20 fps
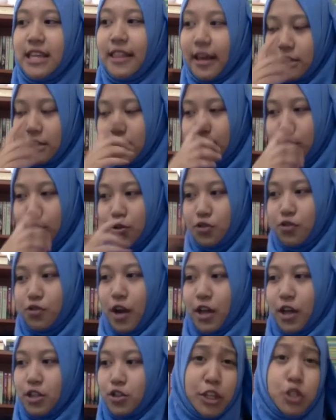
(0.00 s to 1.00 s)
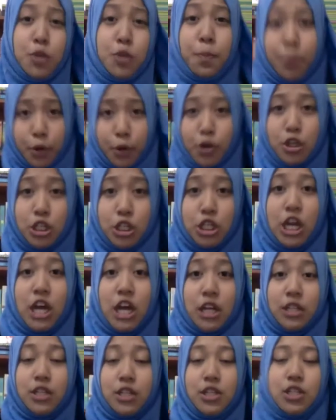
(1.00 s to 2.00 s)
that this book trying to push
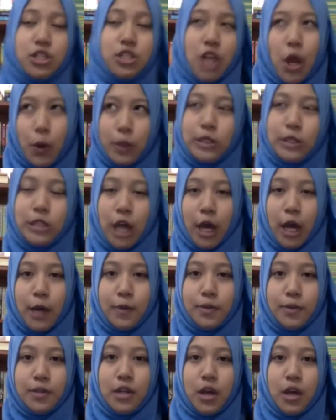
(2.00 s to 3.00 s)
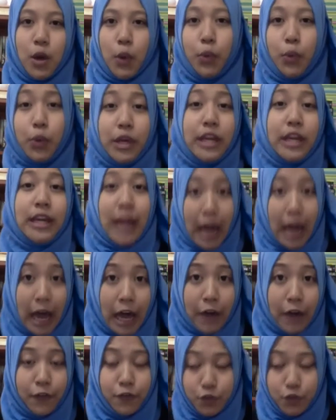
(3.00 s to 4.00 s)
the stereotypes we
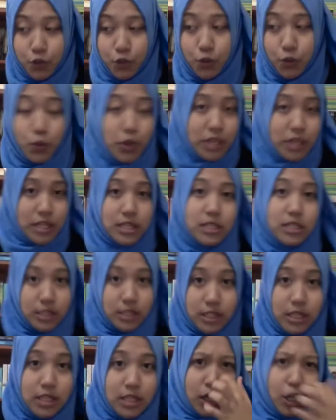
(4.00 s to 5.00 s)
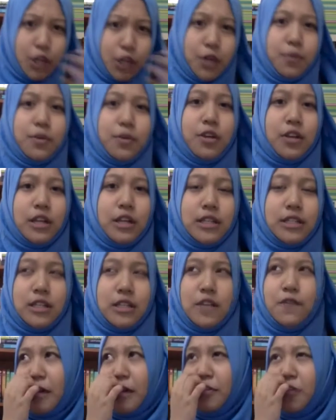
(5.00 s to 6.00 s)
have towards this
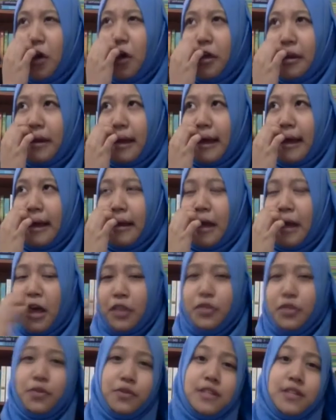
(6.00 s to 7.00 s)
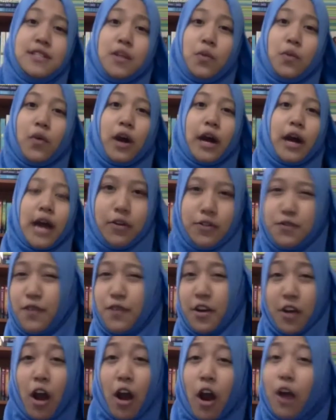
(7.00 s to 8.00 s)
community. I thought that the reason why it's
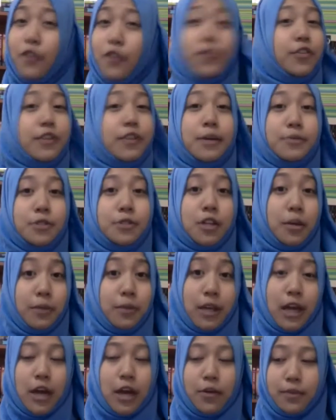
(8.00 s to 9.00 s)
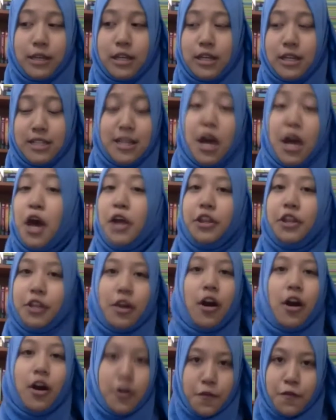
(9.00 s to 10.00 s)
very hard for them to coming out because they
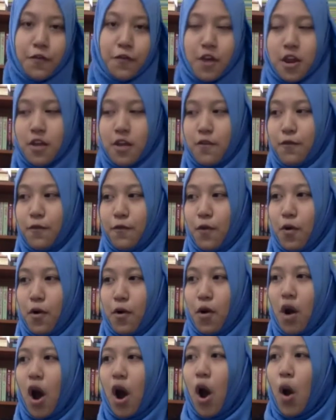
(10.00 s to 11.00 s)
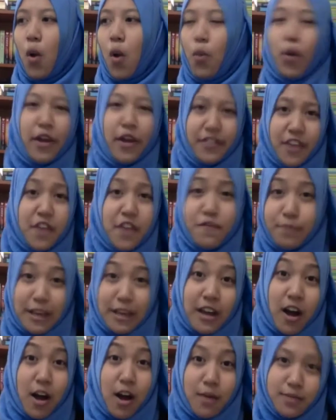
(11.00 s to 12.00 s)
are afraid for what they've
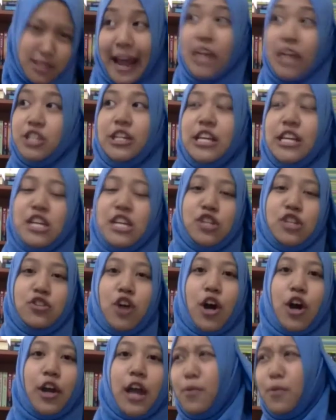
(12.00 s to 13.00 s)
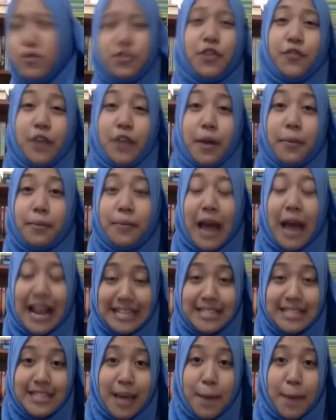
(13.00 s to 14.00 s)
become. Actually, it's not. Most of them
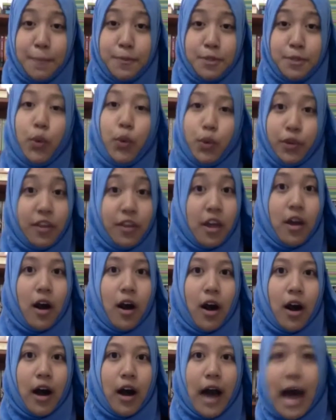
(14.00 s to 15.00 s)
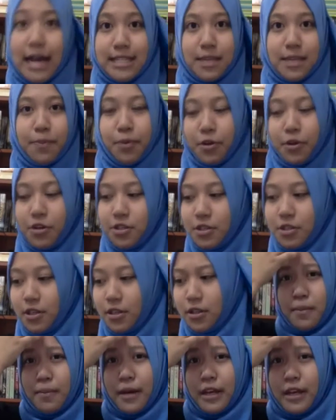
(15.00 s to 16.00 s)
accept who they are as a
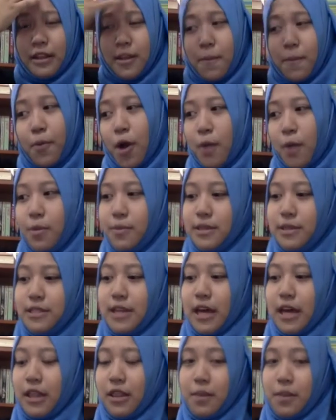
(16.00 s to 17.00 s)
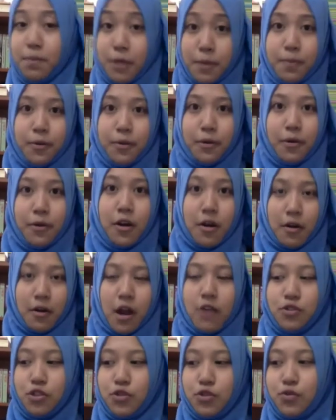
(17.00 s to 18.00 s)
person, but the problem is that the people
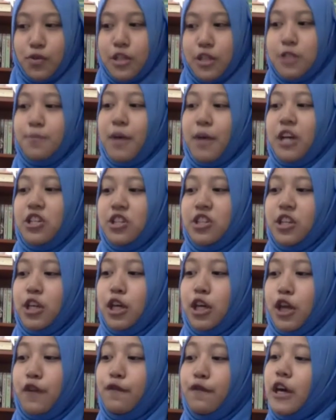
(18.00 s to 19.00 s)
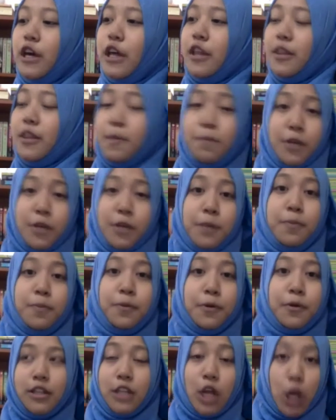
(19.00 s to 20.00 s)
around you, especially if the
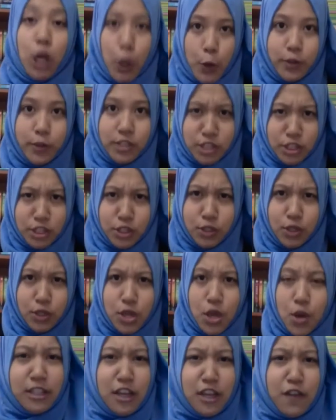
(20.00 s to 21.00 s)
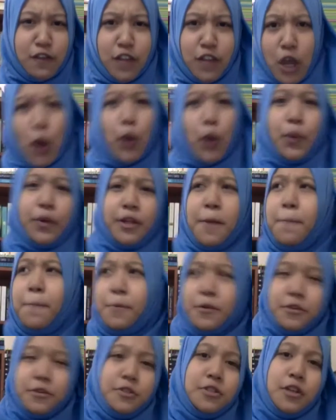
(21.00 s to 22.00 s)
people closest to you, if they already
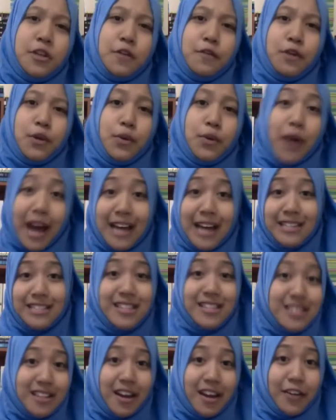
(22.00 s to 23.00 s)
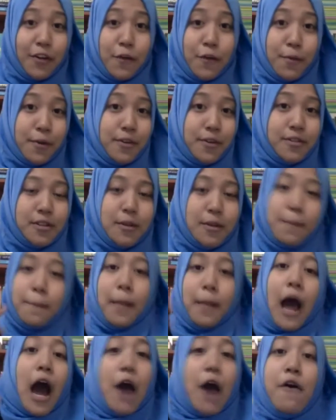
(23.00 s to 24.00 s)
perceive you as this kind of person.
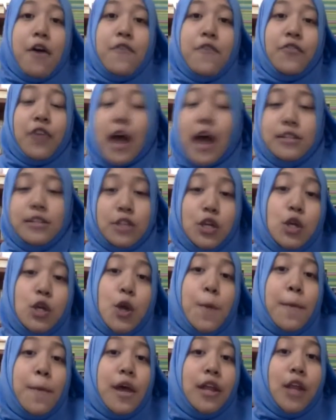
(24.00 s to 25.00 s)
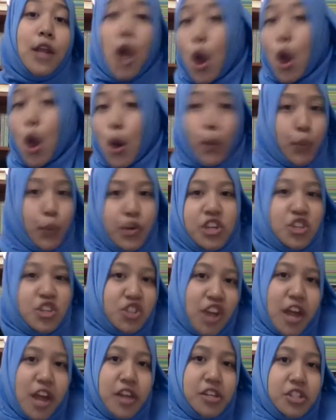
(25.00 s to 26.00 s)
However, as a human, we
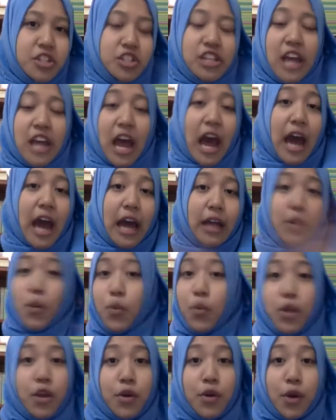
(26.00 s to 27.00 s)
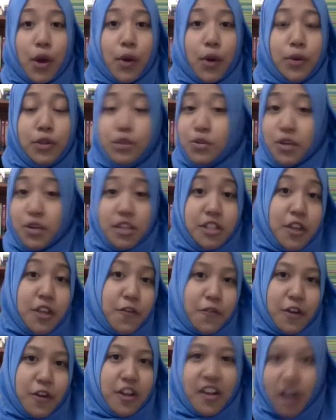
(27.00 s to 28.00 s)
change and we grow to a
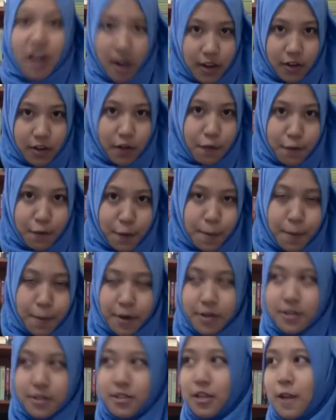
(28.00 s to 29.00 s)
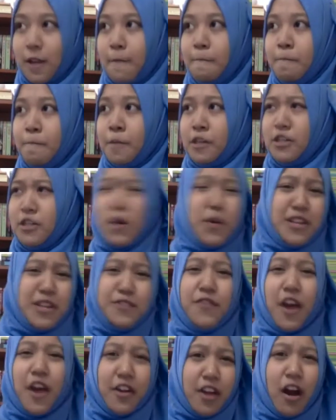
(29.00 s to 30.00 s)
different kind of a person. So it's
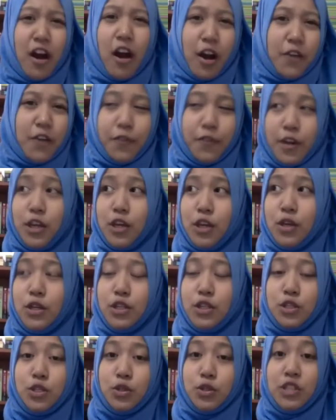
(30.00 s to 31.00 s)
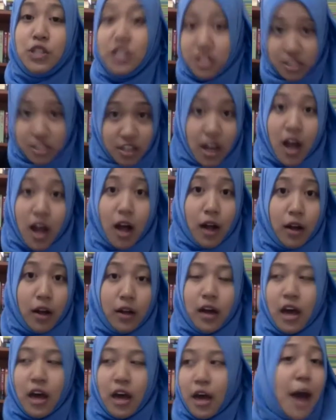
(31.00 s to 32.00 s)
very hard for you to
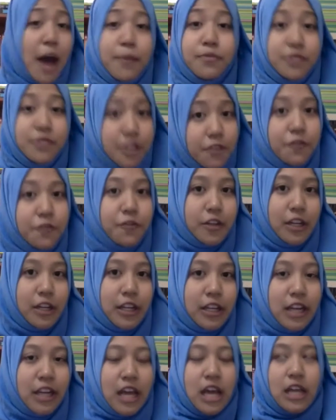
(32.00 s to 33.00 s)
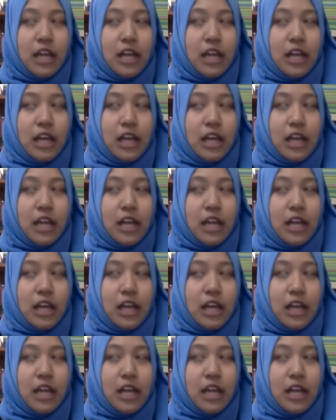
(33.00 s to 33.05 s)
tell, I'm different.